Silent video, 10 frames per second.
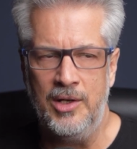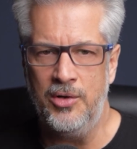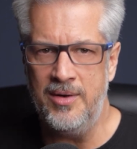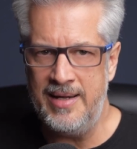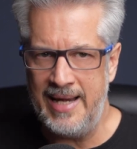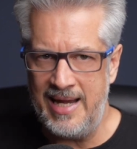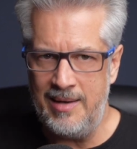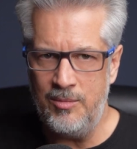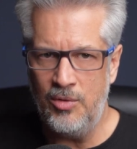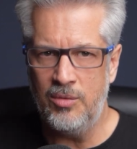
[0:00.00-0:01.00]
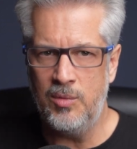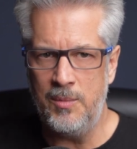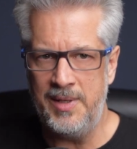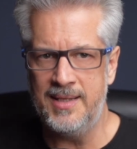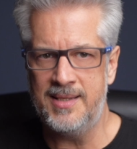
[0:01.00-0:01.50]
her name or
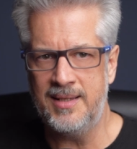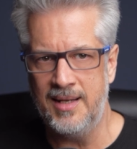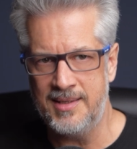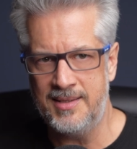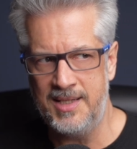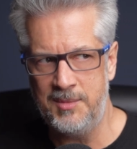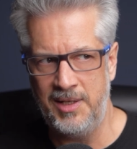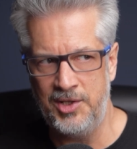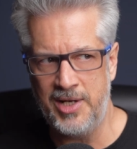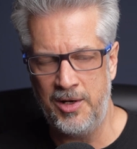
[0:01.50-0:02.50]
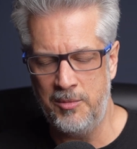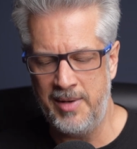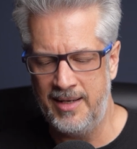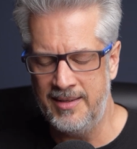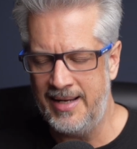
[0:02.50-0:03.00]
what we discussed is being shadow banned.